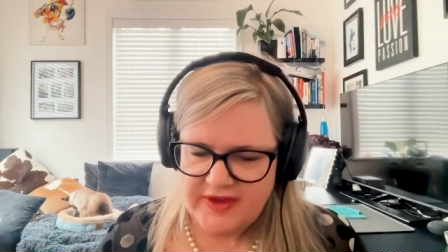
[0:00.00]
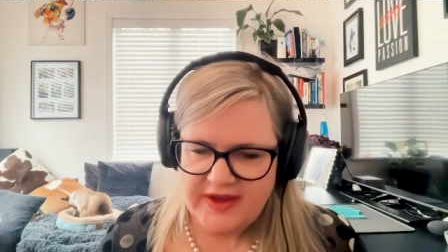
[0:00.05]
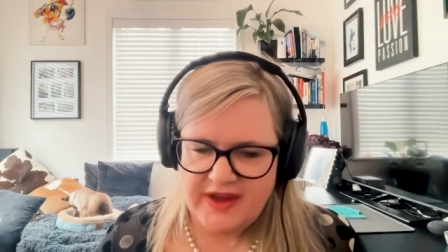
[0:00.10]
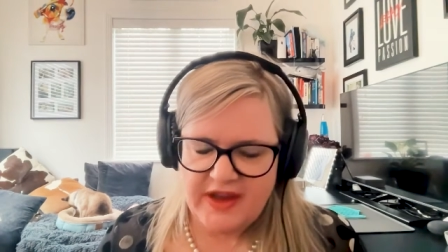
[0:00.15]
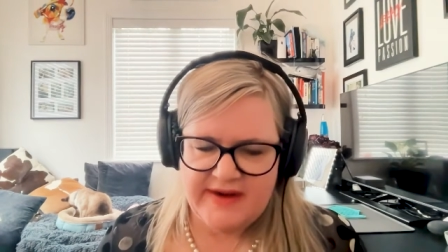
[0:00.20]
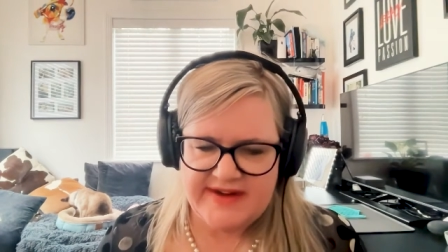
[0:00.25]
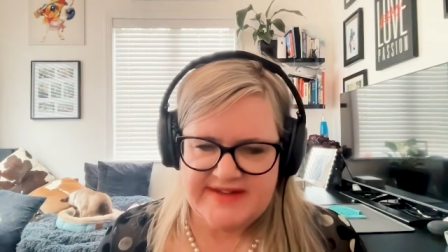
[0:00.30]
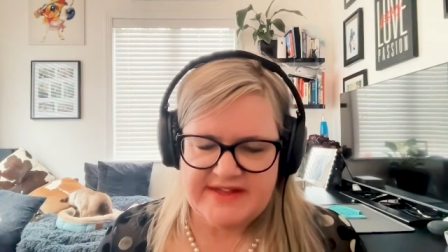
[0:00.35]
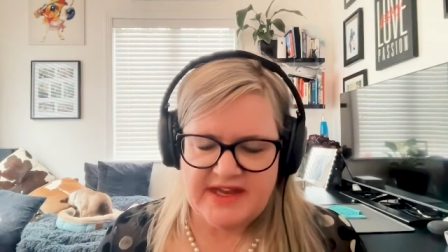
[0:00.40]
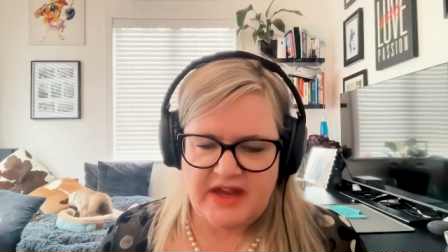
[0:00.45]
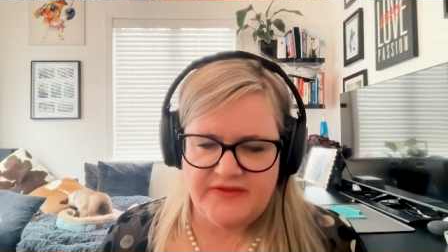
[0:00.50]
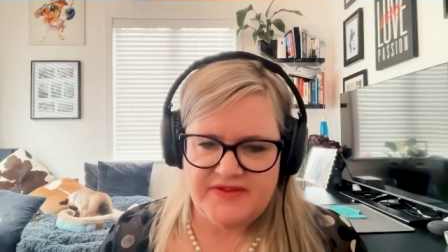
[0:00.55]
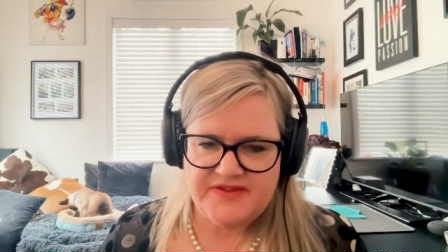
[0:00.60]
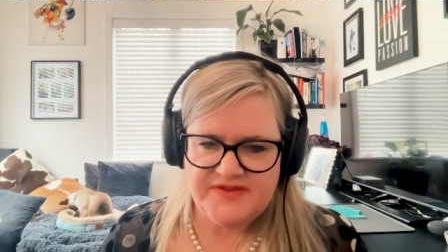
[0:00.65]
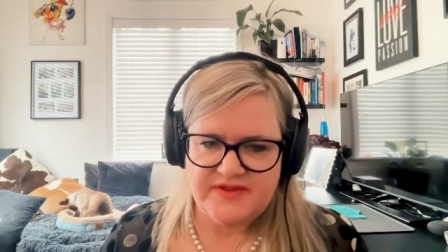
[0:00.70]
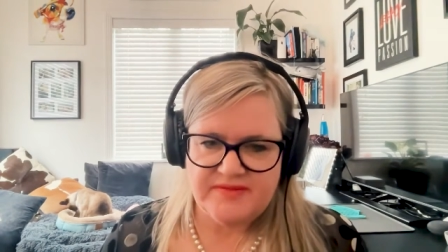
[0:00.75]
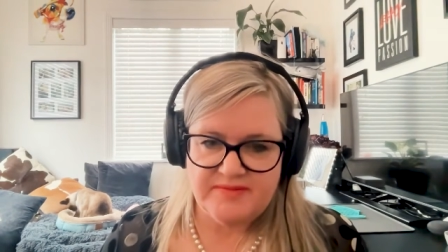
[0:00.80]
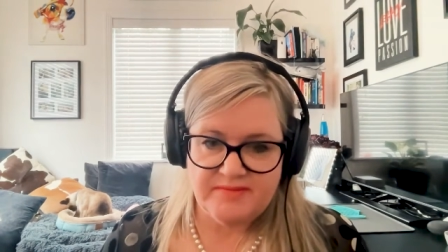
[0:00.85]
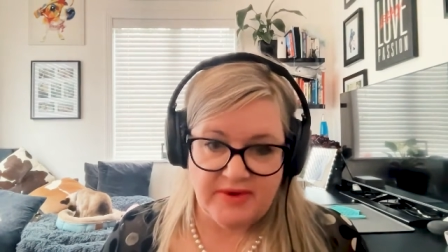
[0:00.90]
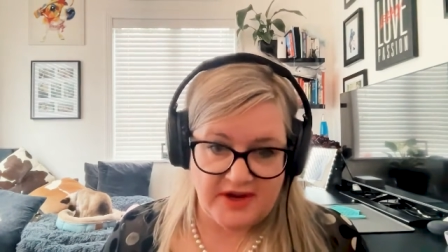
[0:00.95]
the EOS Life
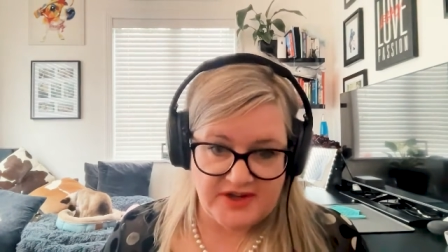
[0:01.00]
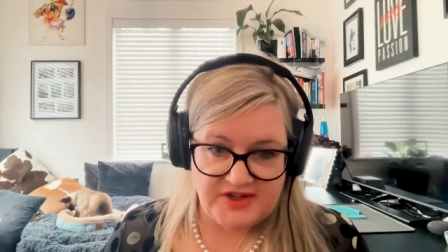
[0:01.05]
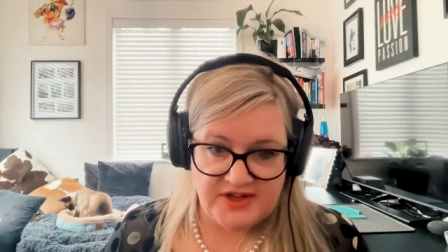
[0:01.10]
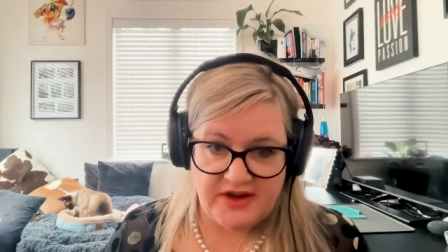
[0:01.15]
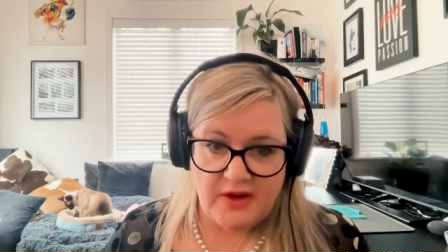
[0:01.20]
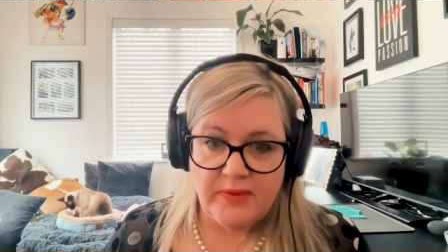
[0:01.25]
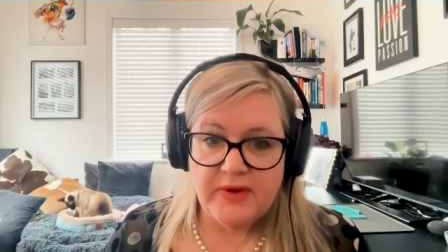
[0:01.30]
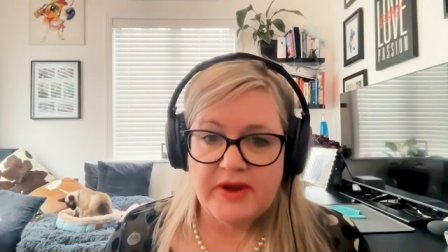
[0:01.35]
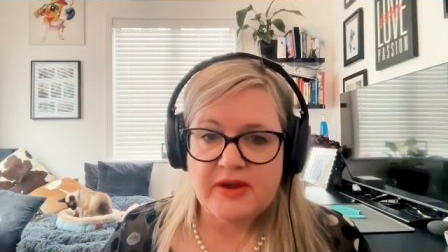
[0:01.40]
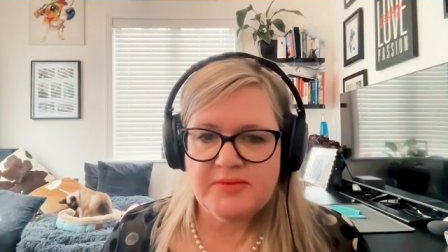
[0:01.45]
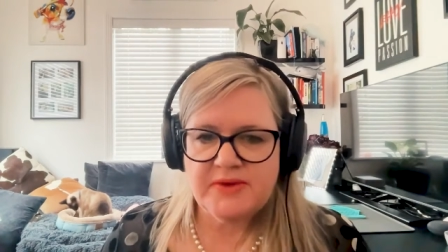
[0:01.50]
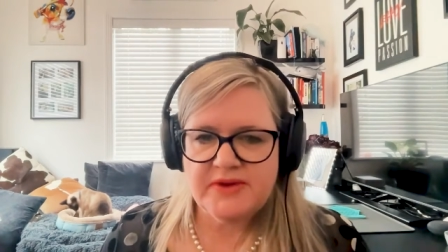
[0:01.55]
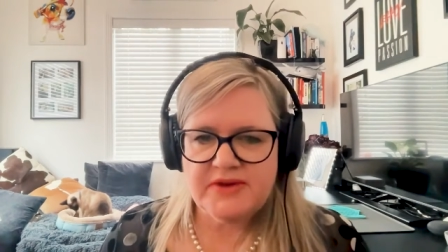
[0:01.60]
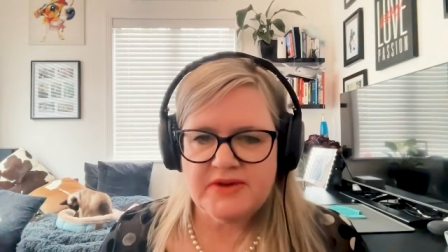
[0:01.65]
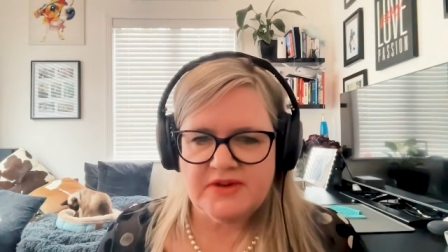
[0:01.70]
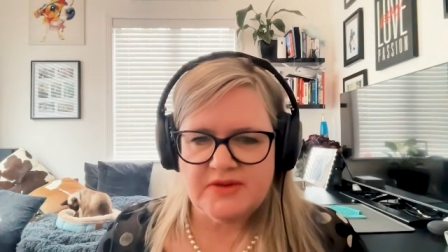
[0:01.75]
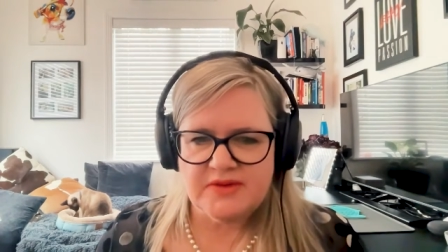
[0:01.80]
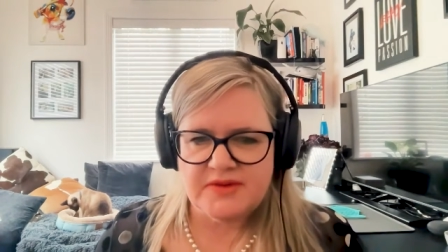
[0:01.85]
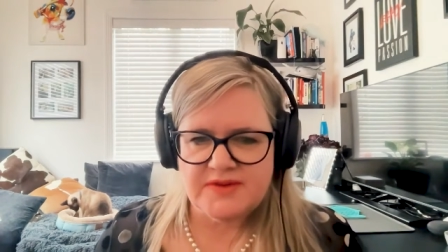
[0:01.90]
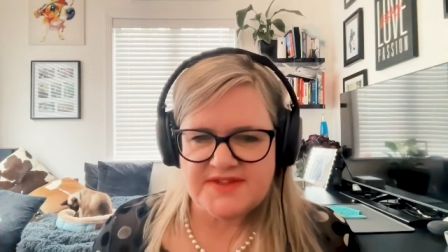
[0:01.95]
is written by Gino
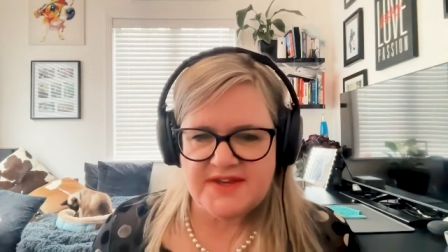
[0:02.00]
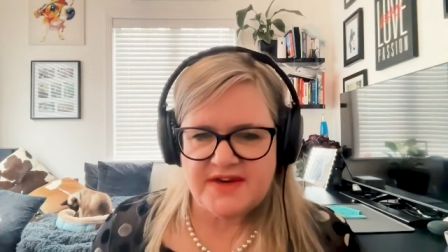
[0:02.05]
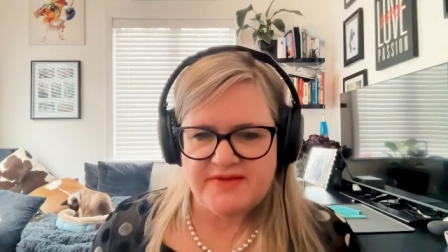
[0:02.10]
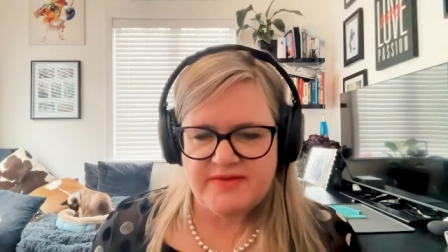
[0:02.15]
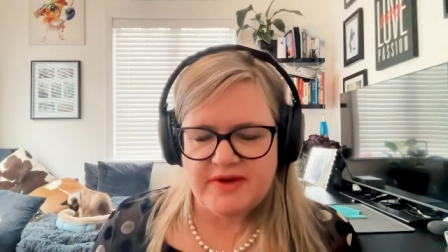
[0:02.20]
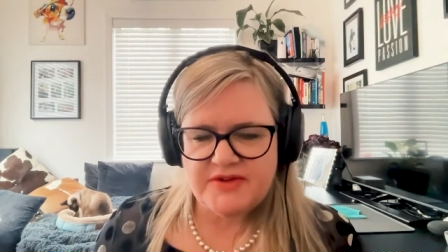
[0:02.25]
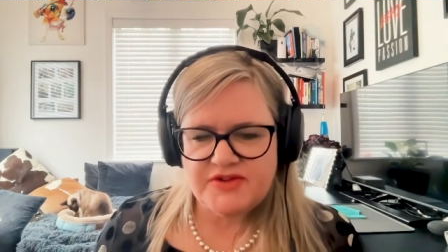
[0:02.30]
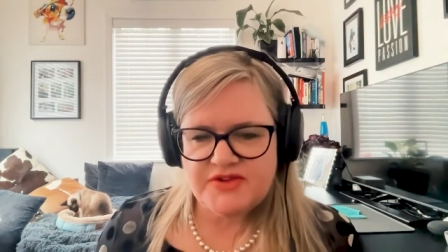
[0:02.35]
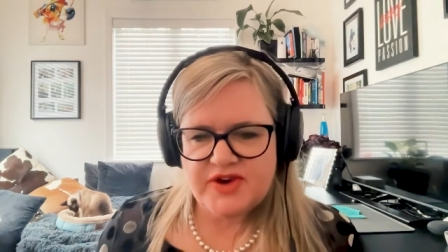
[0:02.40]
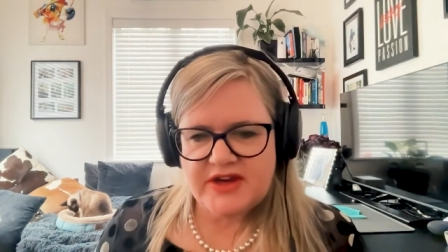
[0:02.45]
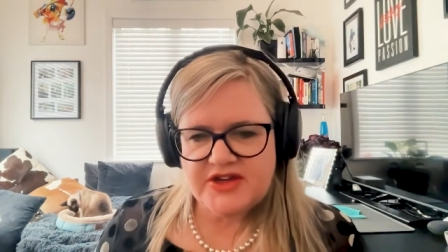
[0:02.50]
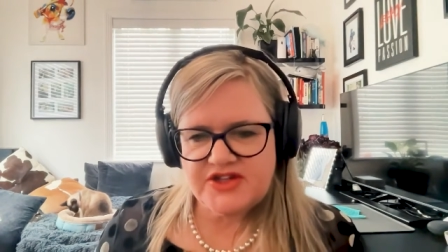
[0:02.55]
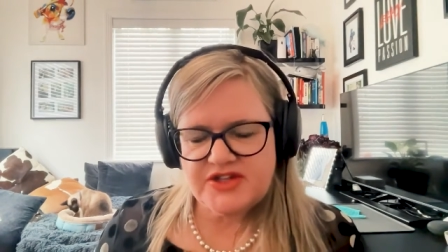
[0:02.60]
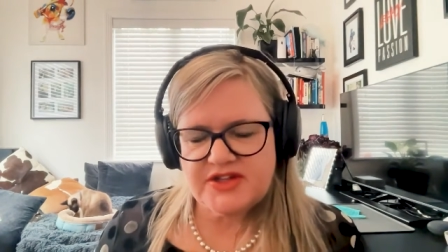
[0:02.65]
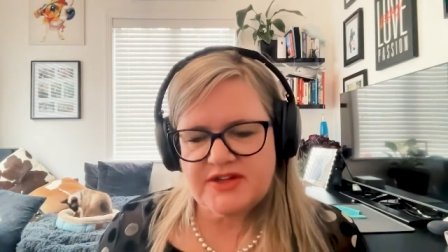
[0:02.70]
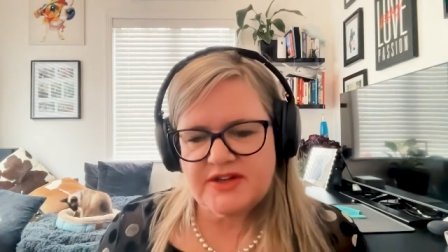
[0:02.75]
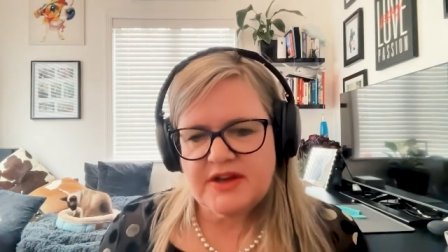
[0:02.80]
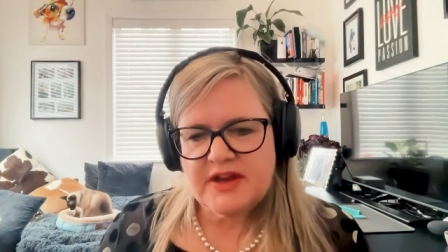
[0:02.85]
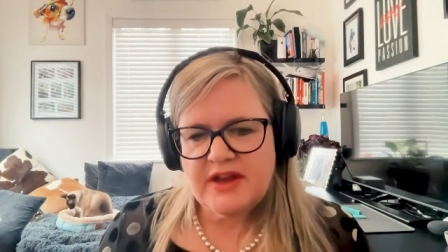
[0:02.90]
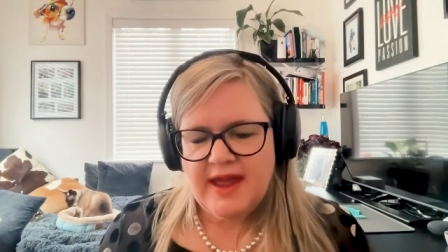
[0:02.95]
Wickman, who also wrote
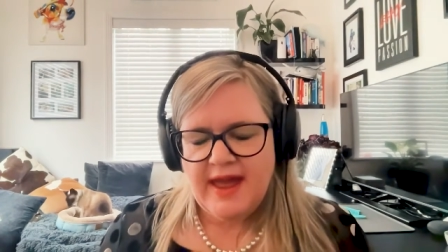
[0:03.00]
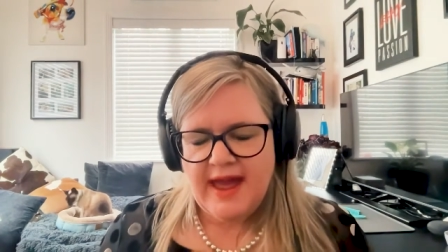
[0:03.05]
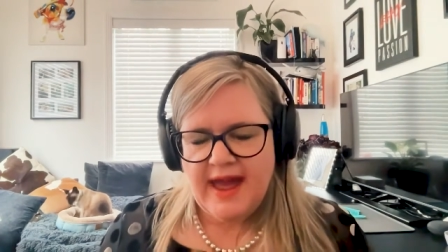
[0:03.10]
Traction,